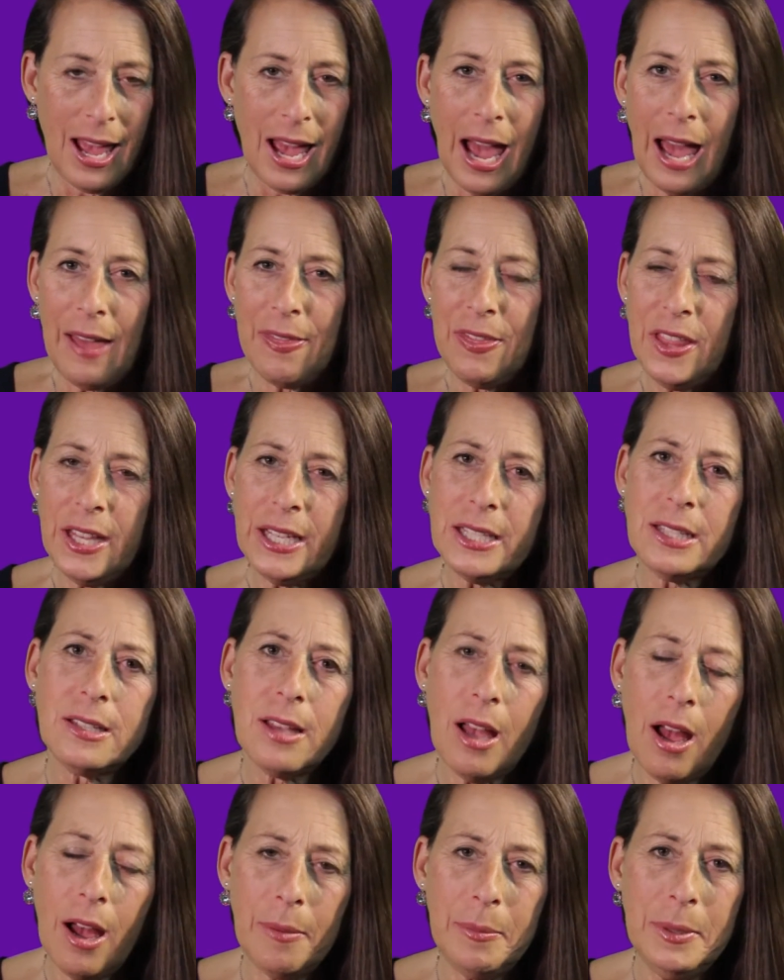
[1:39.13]
And this
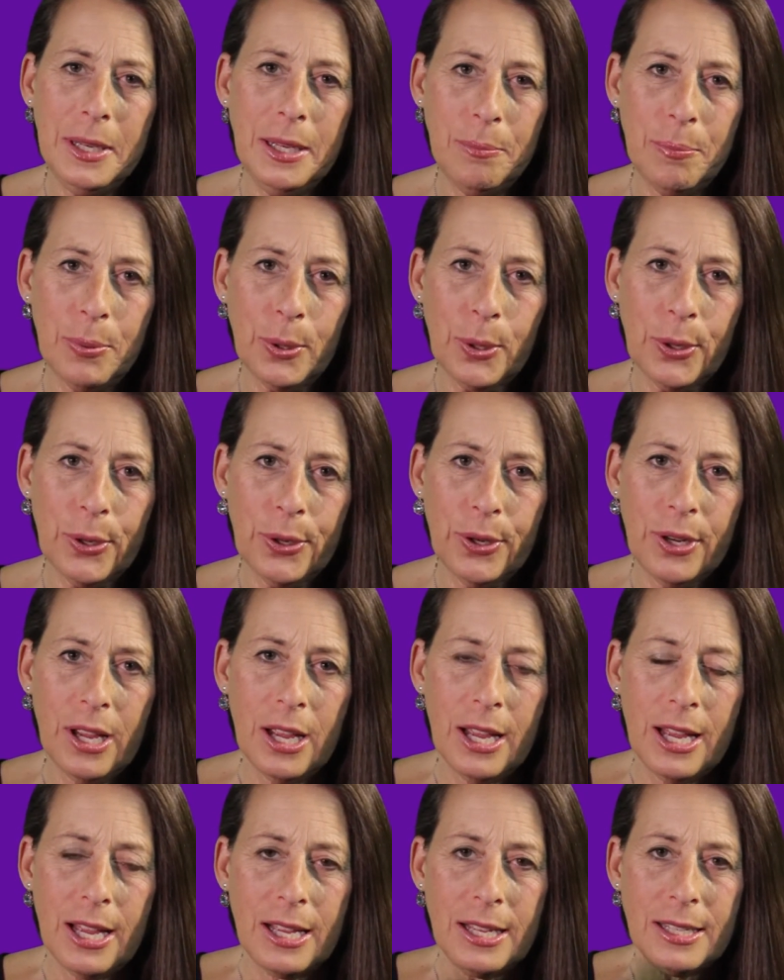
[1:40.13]
hummingbird
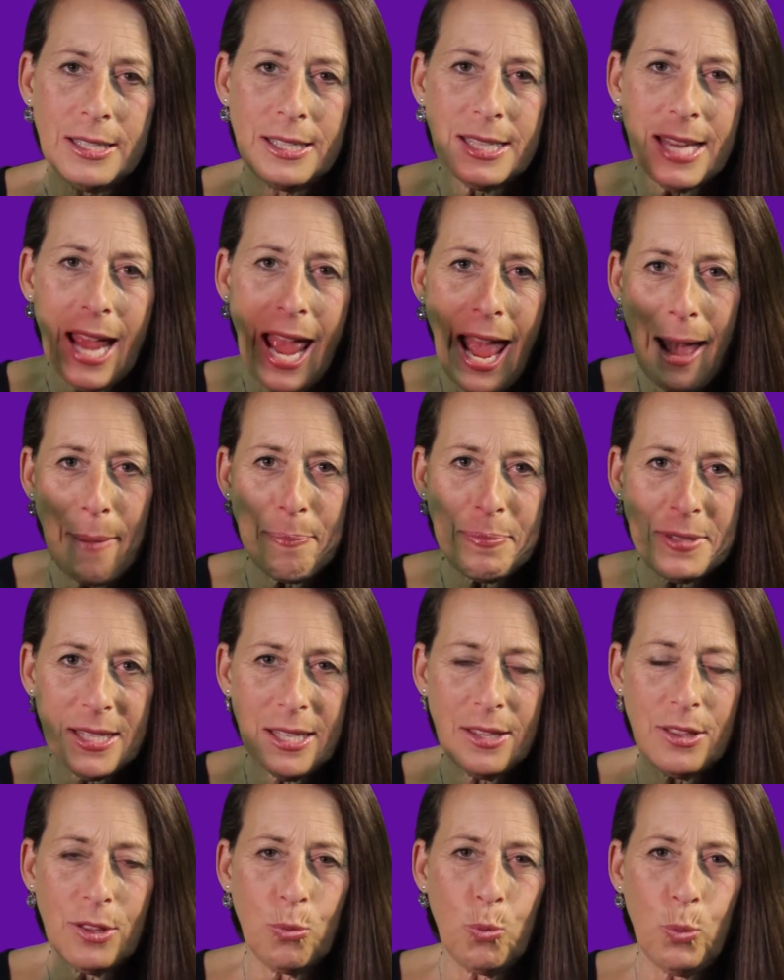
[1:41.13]
taps
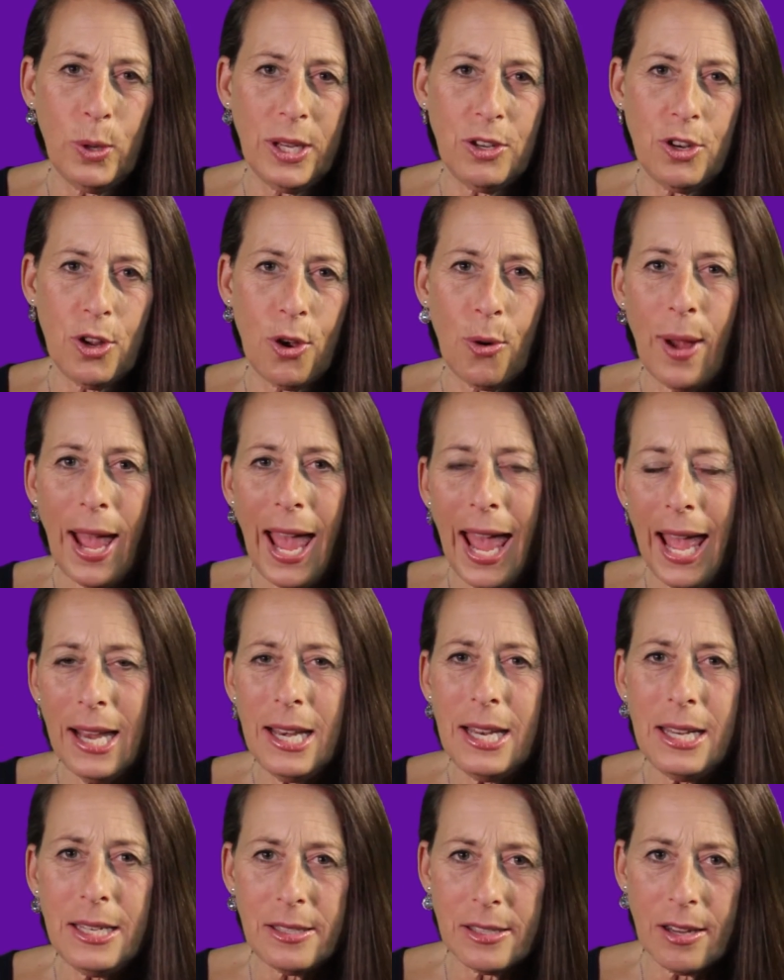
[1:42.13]
at the window
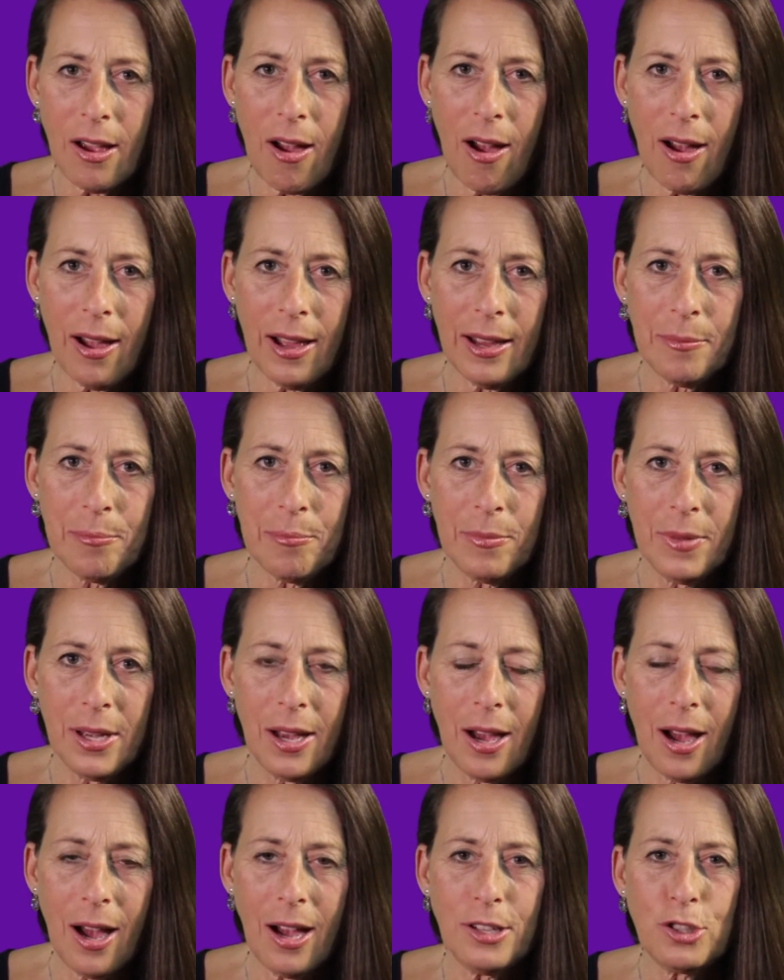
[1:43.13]
anytime
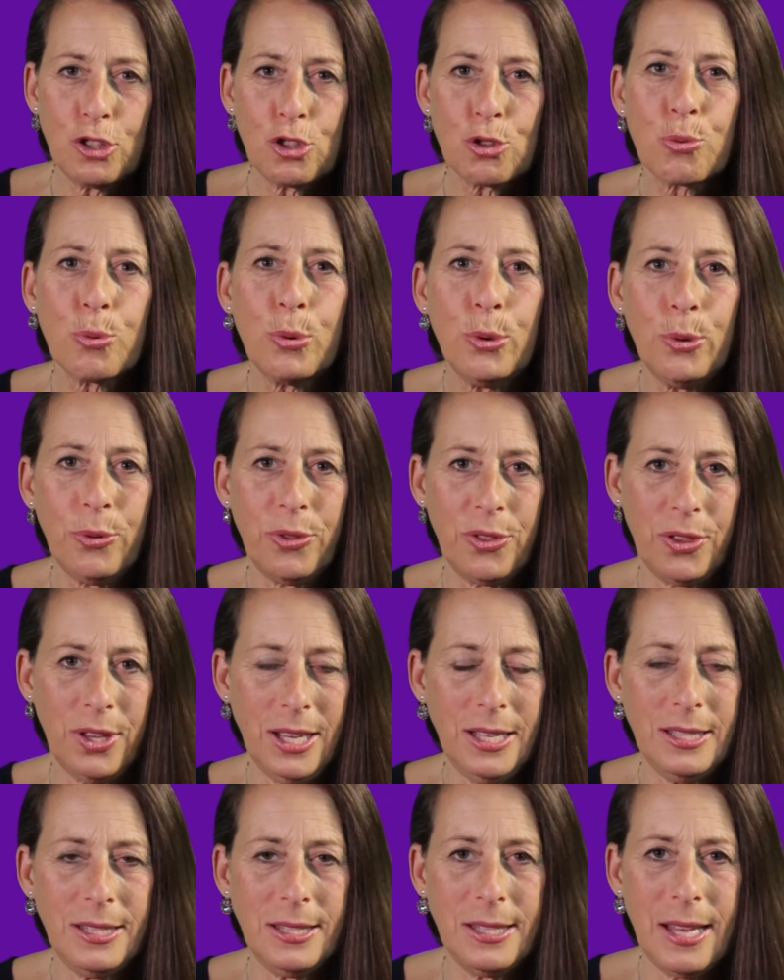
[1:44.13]
a truth
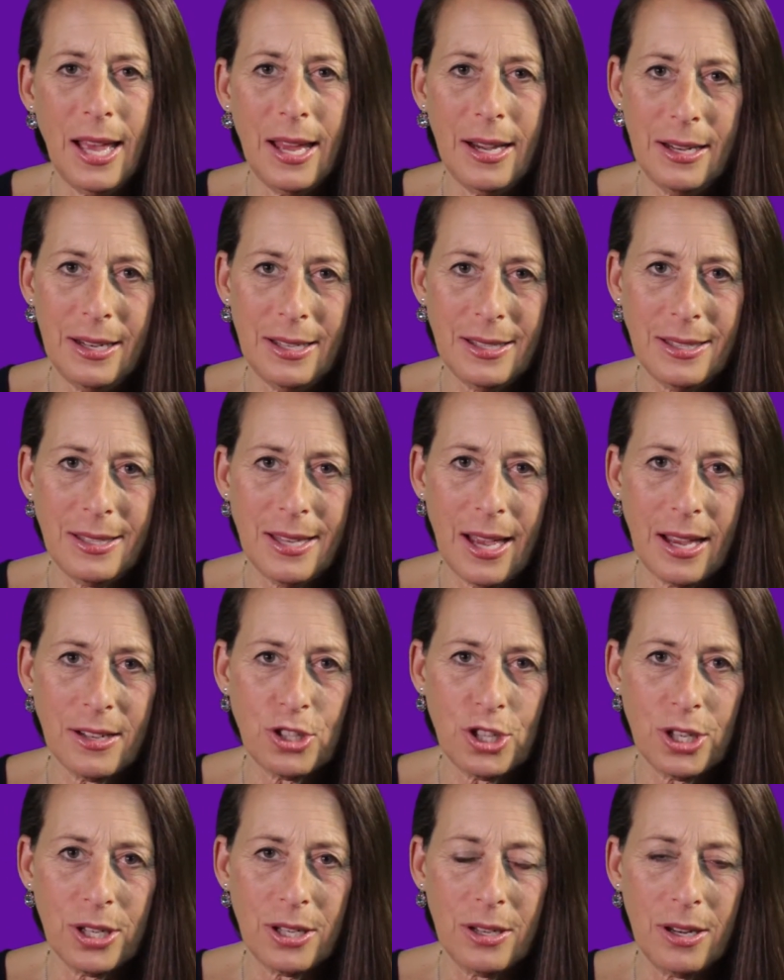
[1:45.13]
is said in a
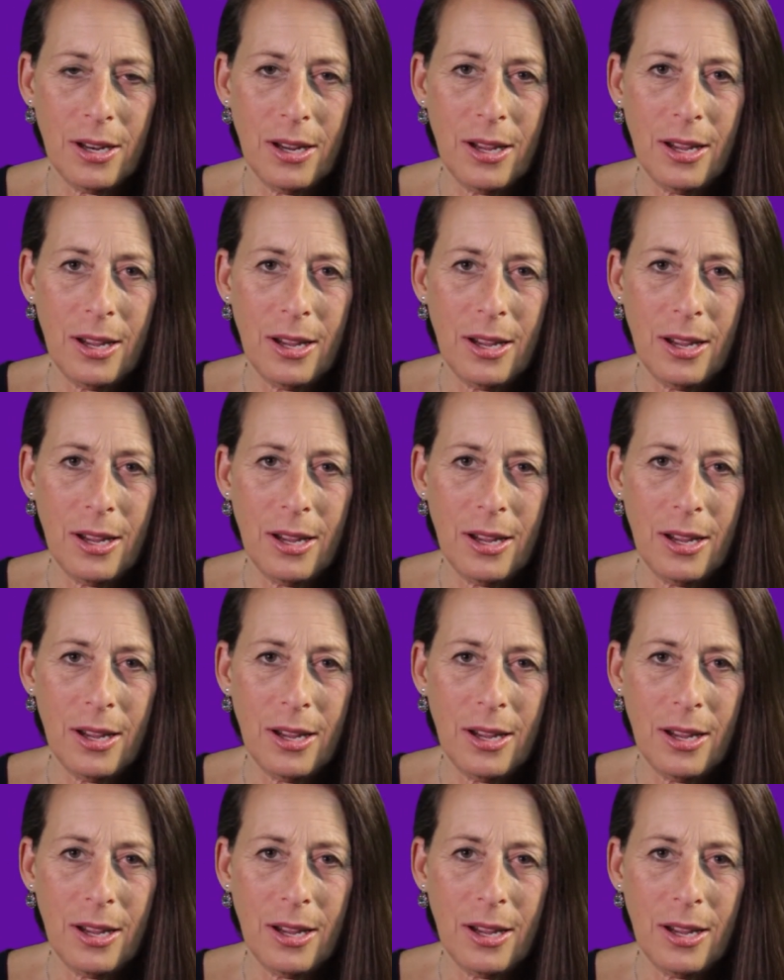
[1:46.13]
session.